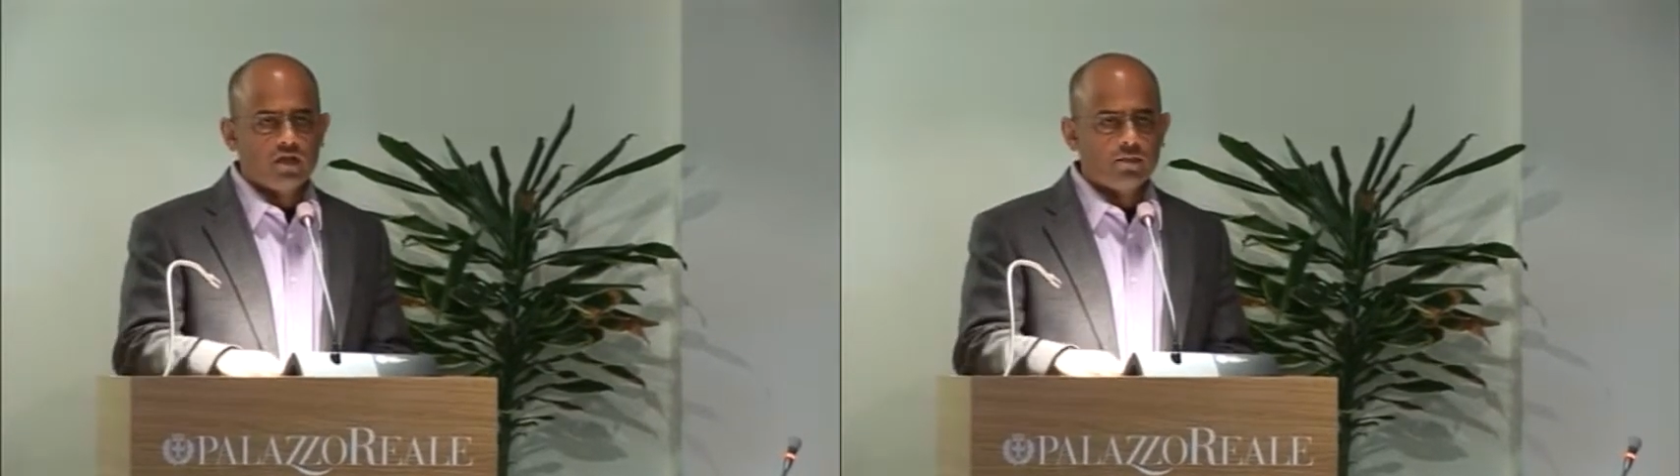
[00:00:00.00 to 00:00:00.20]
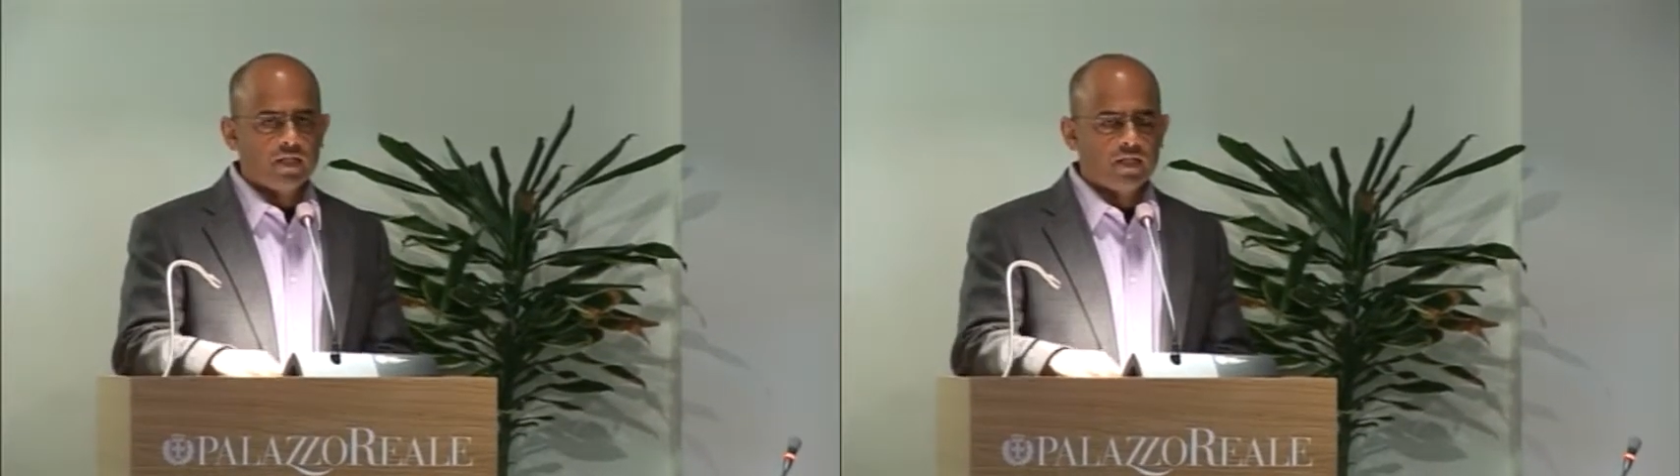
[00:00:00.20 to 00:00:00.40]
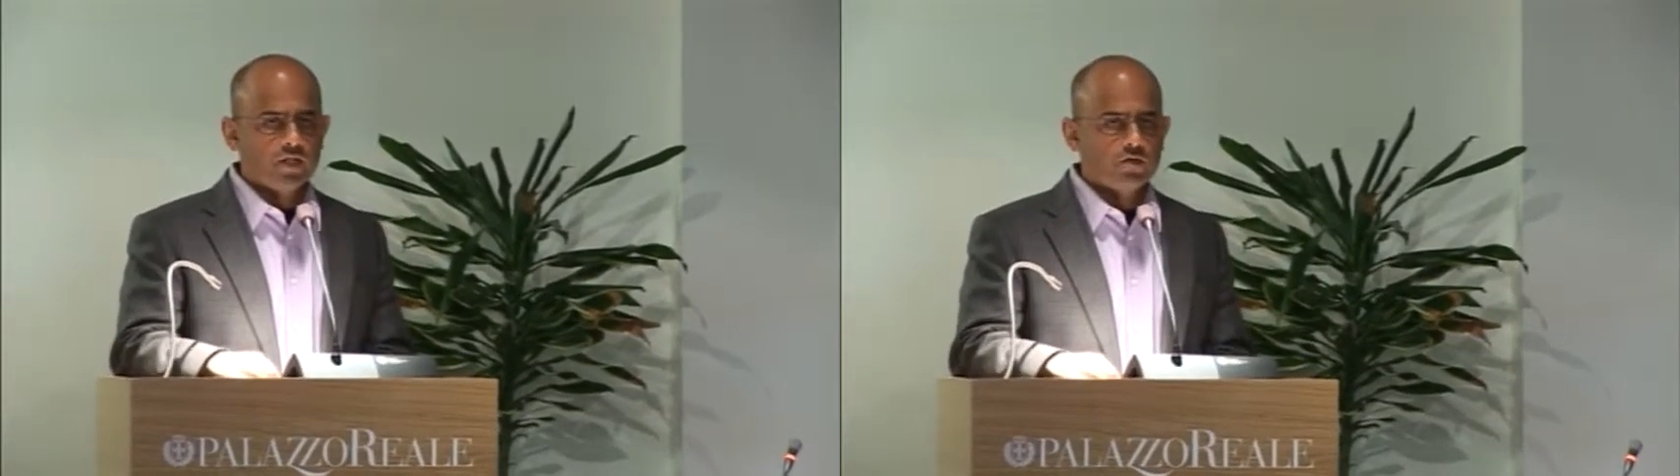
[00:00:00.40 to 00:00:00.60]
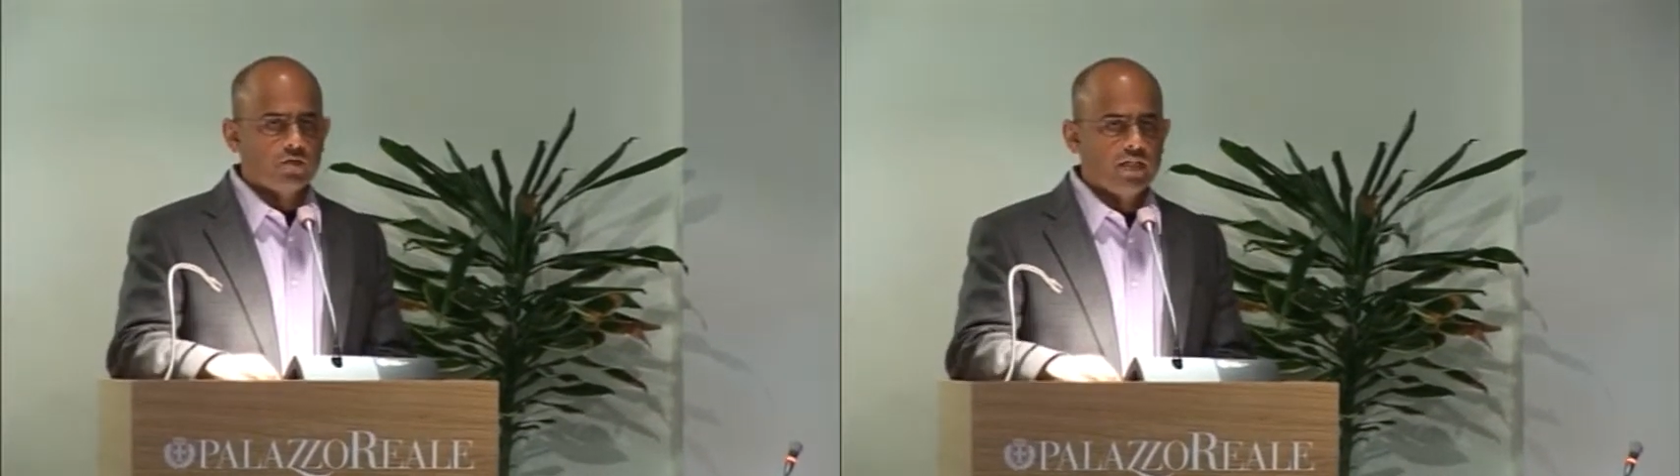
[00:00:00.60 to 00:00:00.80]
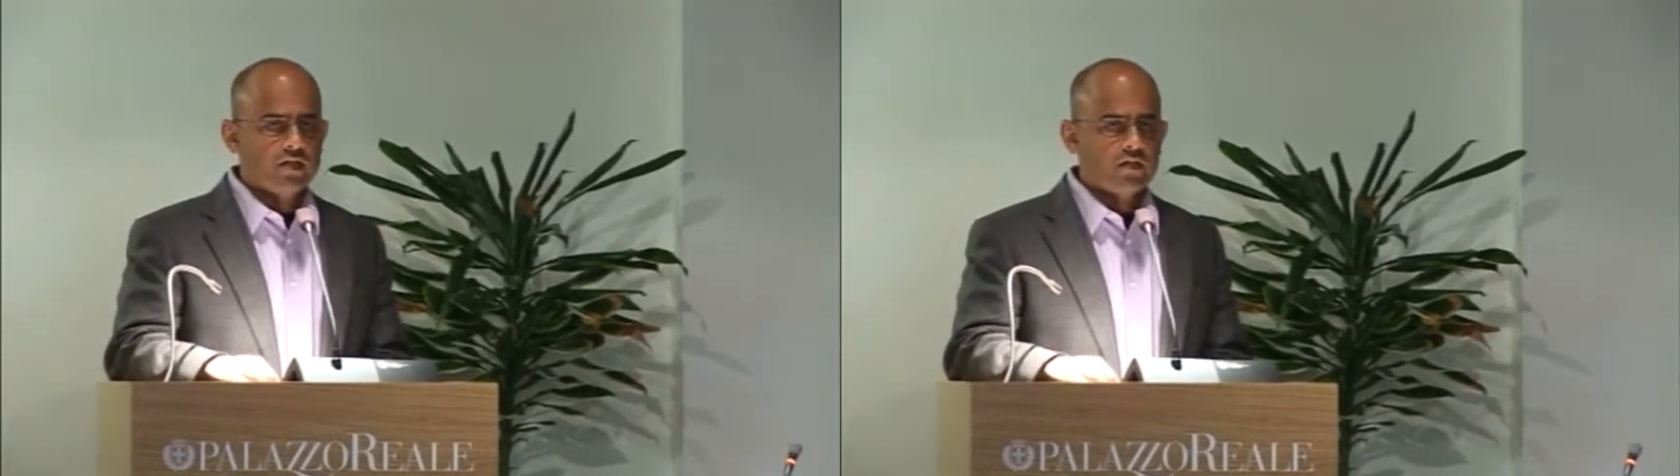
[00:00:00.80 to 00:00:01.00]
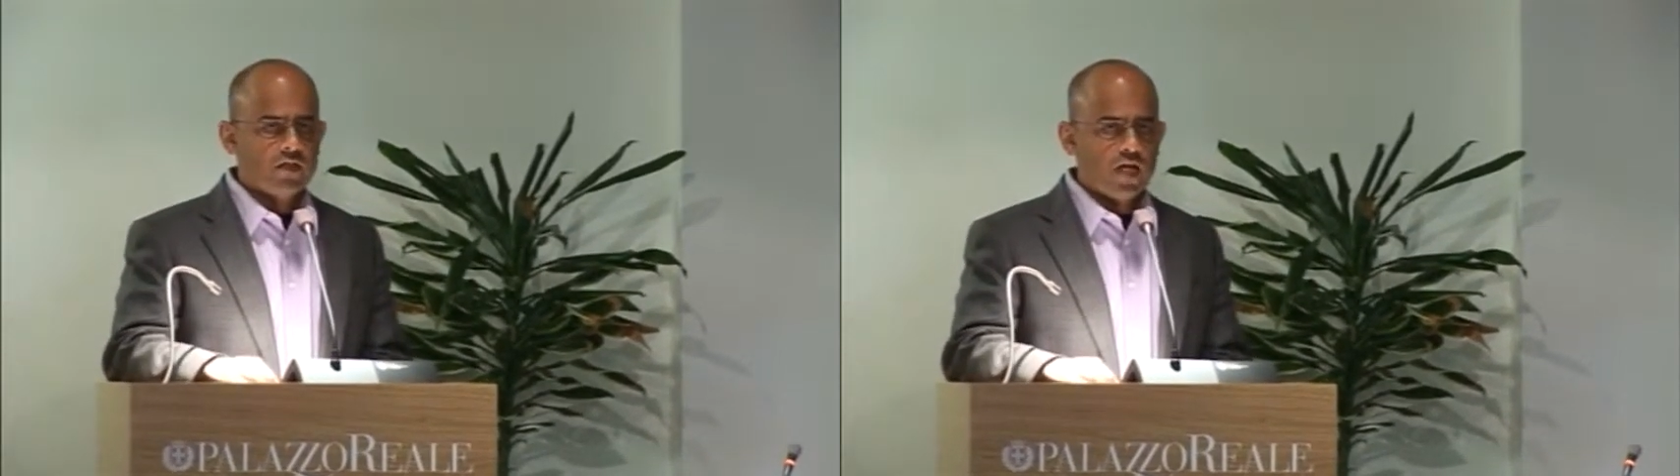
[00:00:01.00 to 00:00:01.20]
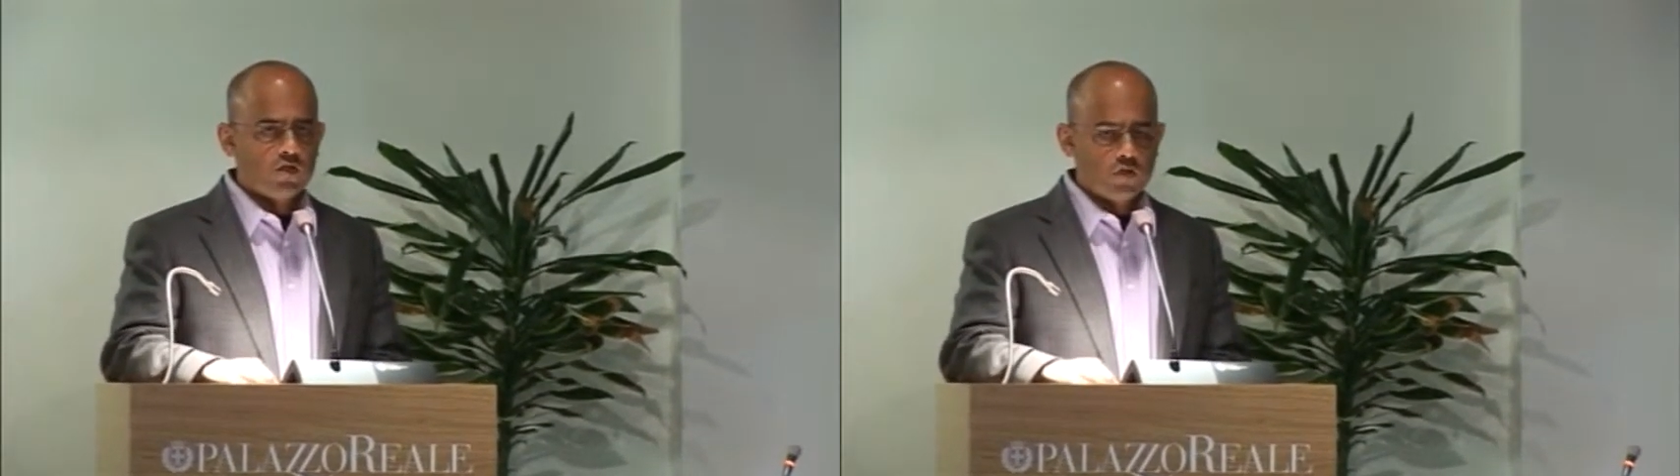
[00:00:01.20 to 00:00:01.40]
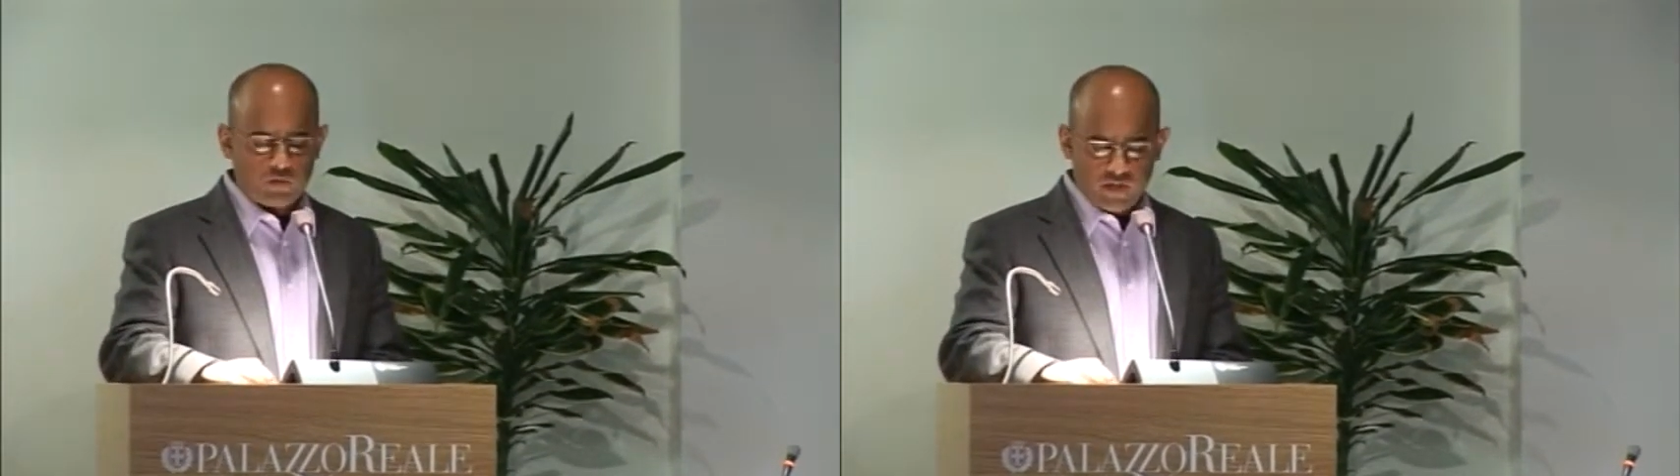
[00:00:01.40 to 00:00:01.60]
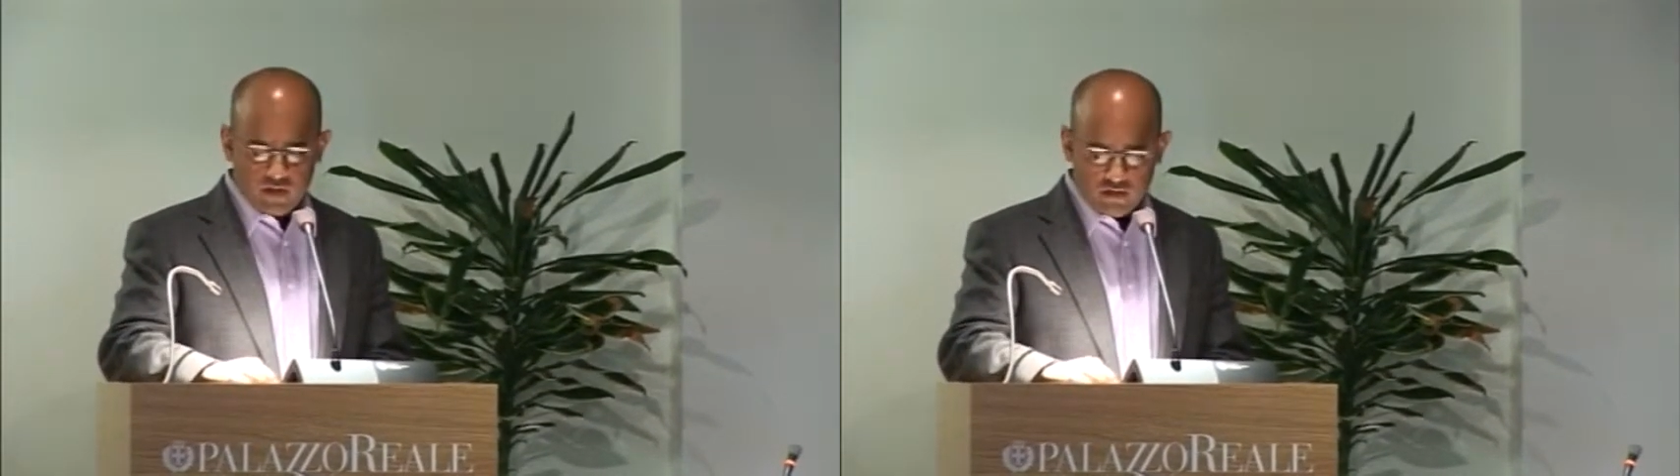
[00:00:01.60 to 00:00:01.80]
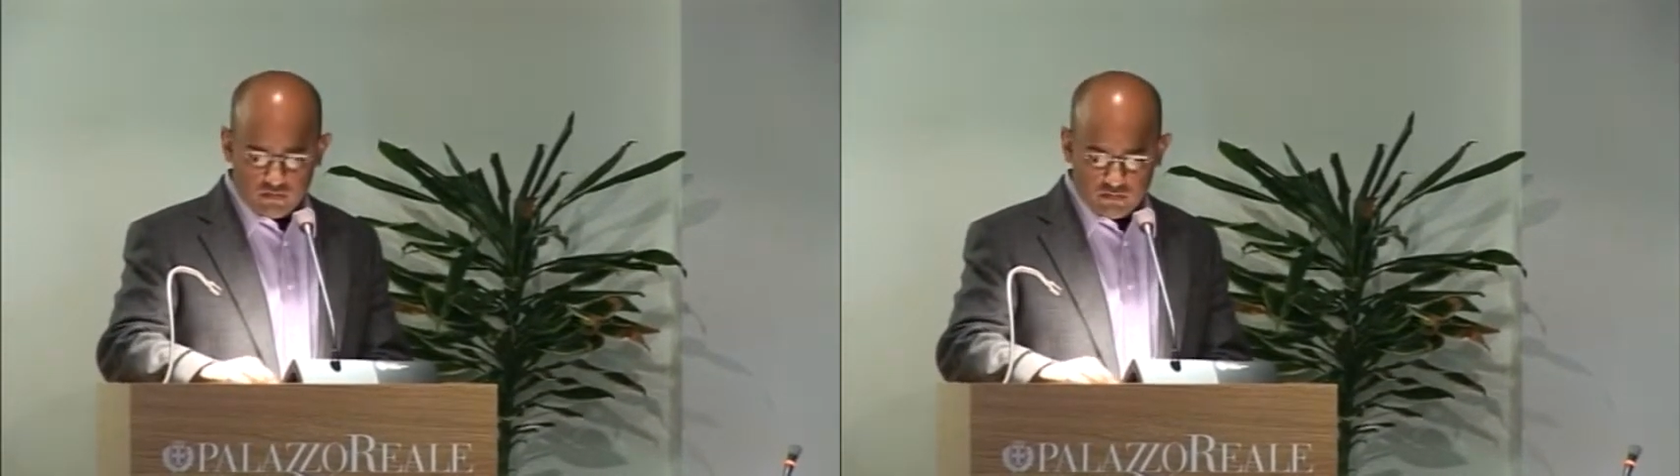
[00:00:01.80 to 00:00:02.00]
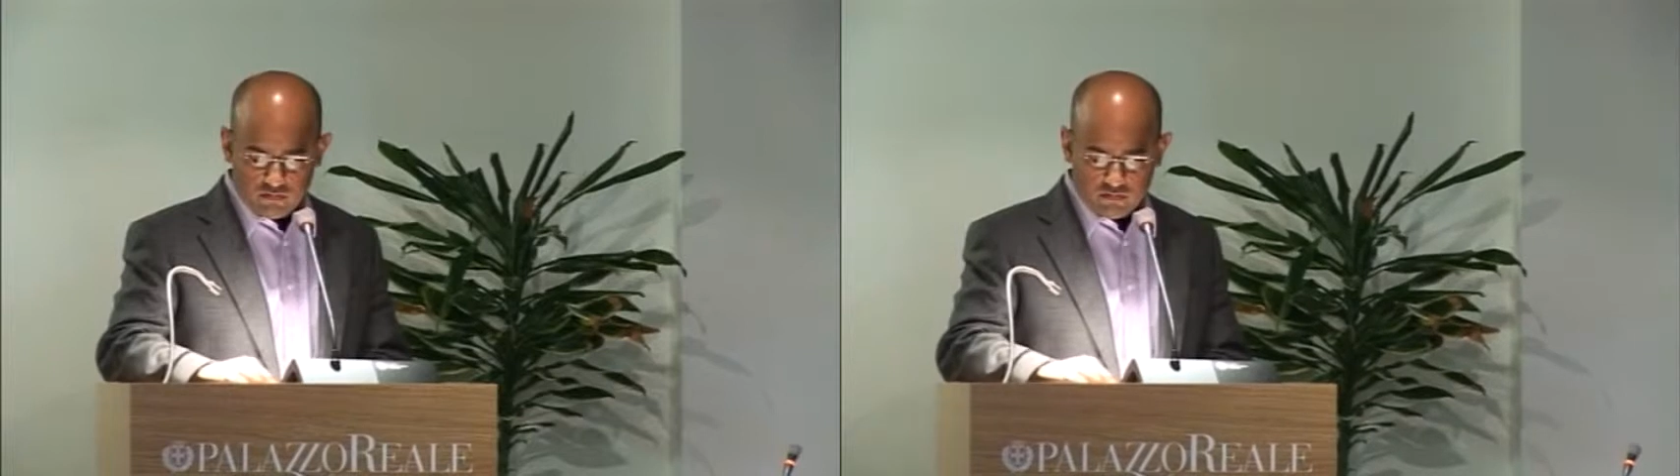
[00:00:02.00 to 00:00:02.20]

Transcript: Urban Transformation, How Do We Know?